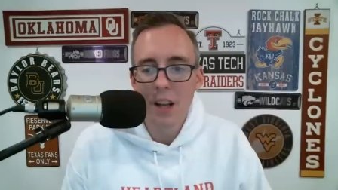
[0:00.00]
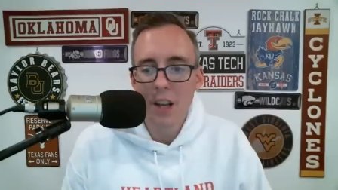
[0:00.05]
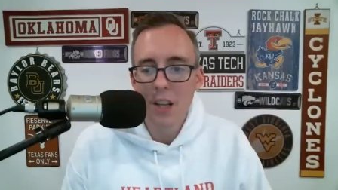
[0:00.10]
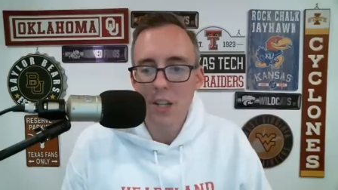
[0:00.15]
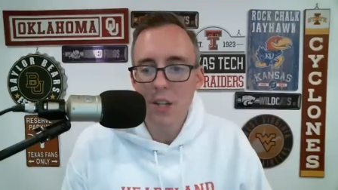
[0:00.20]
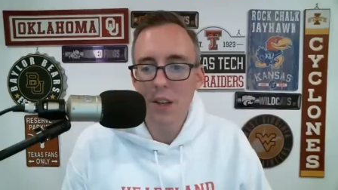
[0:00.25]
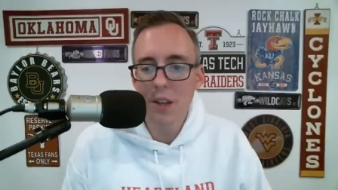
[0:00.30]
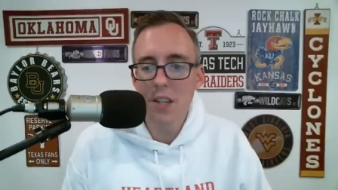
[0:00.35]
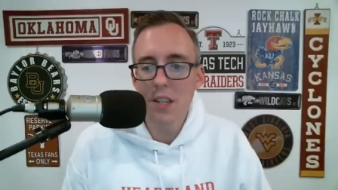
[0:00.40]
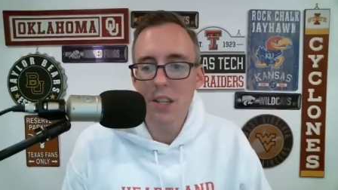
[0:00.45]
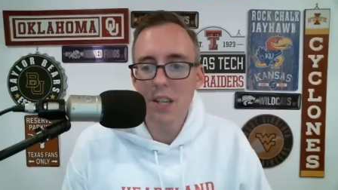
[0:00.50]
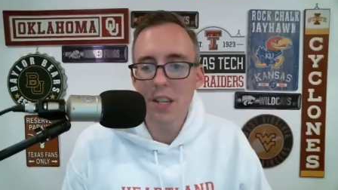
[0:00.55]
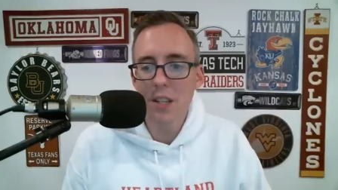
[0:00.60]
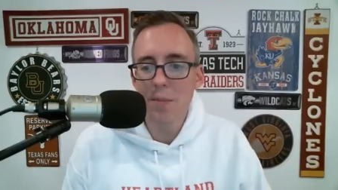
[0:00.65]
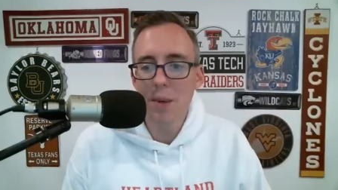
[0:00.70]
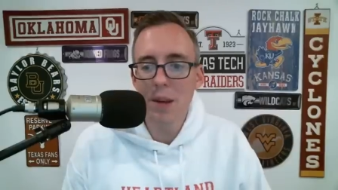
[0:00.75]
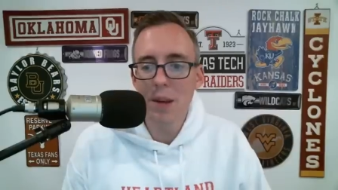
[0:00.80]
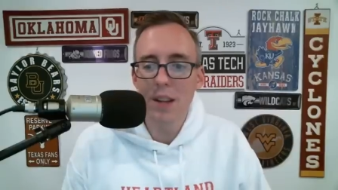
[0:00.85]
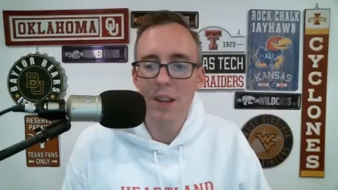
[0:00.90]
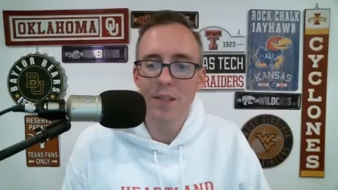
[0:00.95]
So this has
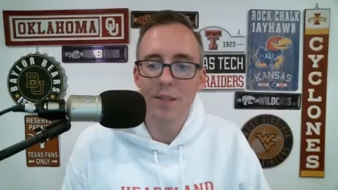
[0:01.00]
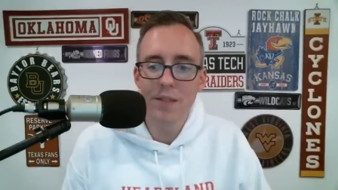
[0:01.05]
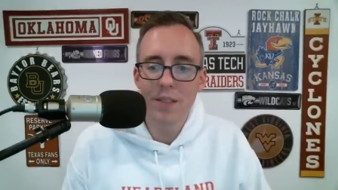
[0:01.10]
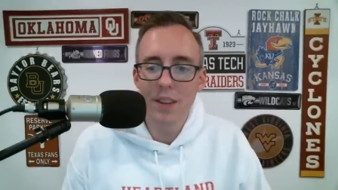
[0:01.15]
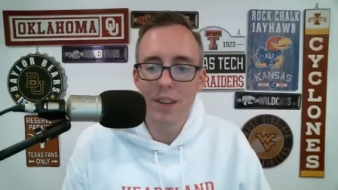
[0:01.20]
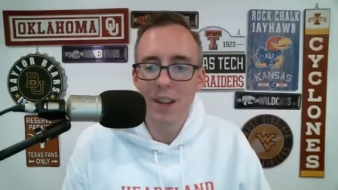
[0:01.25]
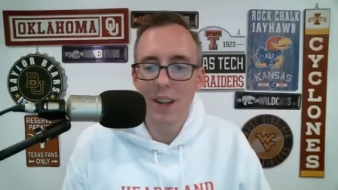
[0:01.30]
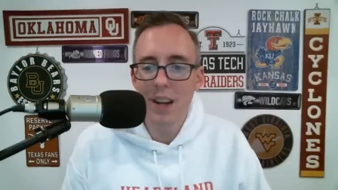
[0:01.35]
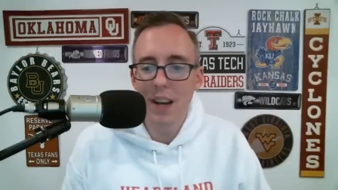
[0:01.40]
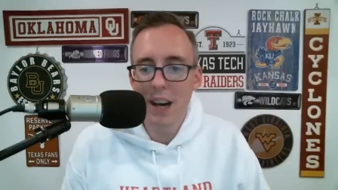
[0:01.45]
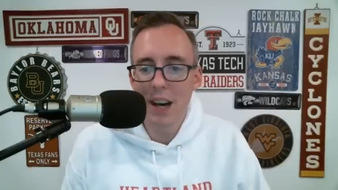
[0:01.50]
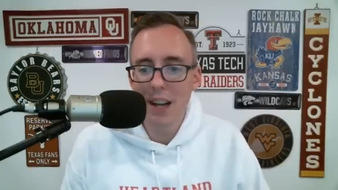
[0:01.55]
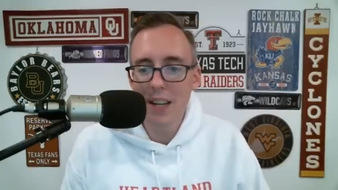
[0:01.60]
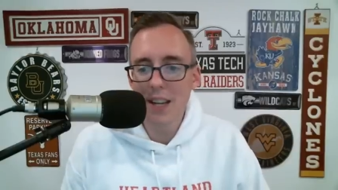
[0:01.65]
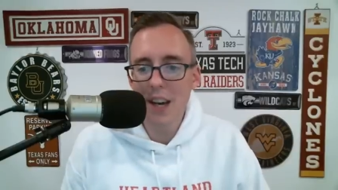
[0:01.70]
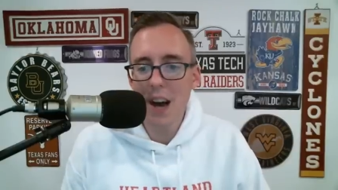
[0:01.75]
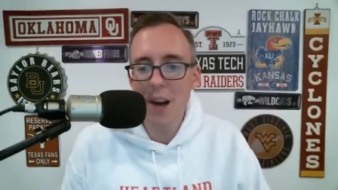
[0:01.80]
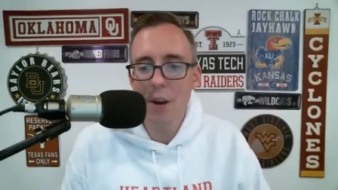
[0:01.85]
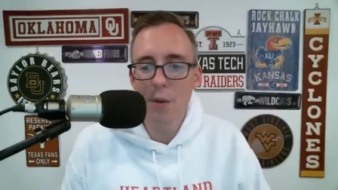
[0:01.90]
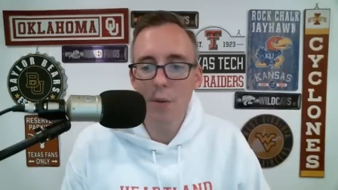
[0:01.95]
been
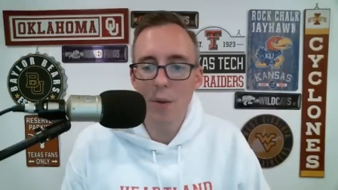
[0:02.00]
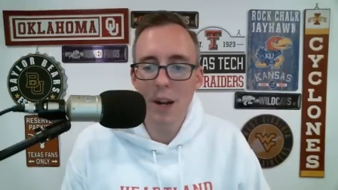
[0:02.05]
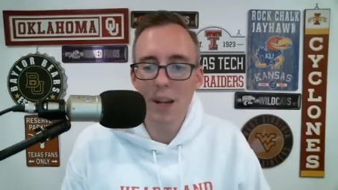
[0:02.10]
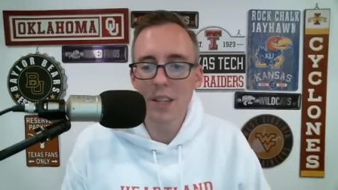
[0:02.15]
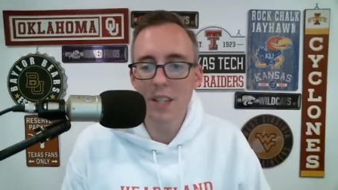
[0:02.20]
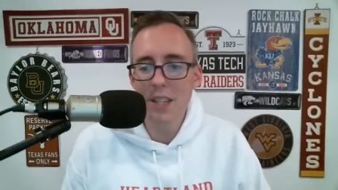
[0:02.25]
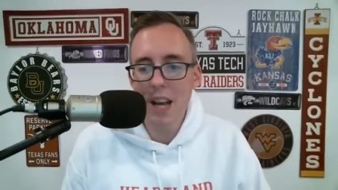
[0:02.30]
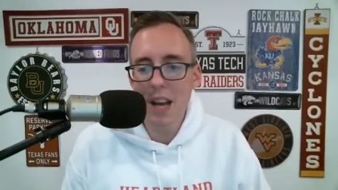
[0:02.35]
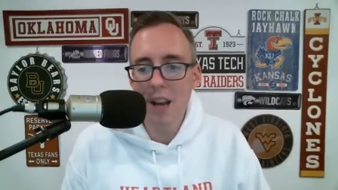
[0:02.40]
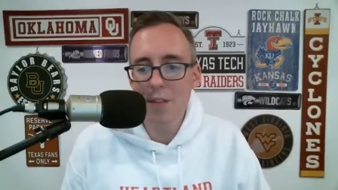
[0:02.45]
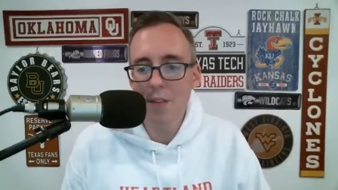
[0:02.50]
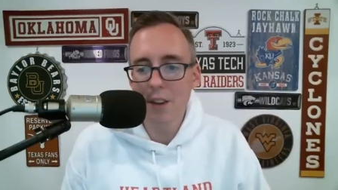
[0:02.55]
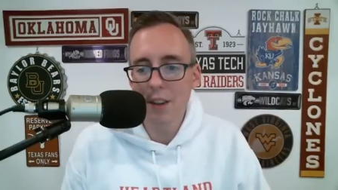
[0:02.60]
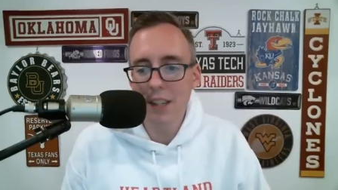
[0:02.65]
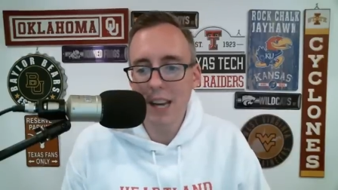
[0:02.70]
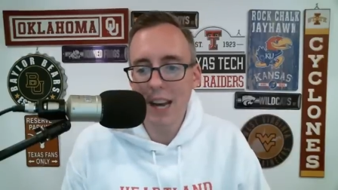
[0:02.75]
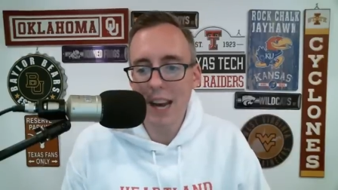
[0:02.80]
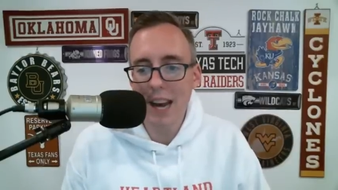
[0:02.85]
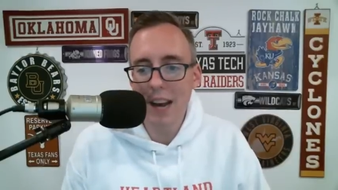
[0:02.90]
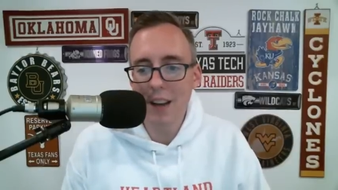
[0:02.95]
Donald Wright's Stanford
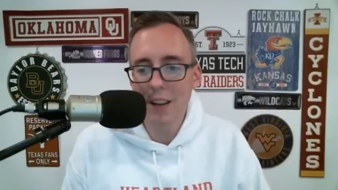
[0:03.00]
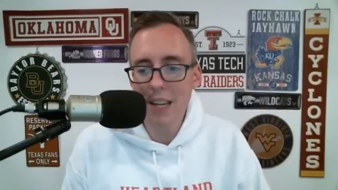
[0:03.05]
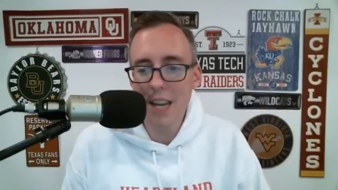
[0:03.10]
Cal.